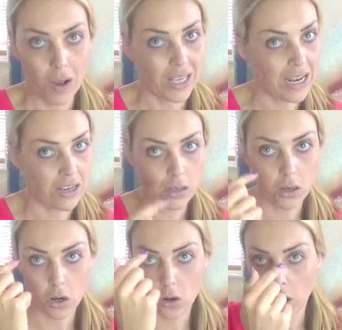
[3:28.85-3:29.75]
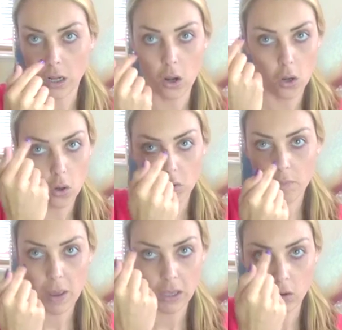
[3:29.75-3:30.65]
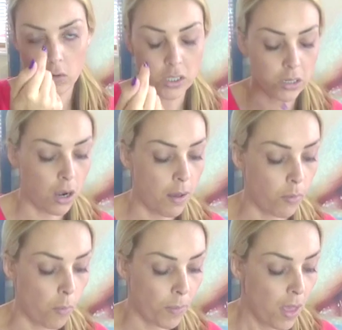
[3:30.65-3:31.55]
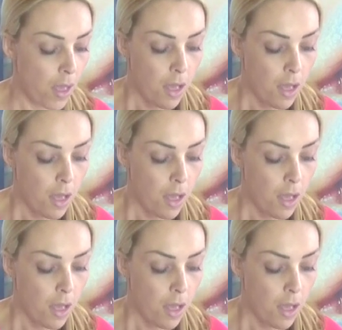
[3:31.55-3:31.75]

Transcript: Again, it's going to look like a lot of pink across the eyeball.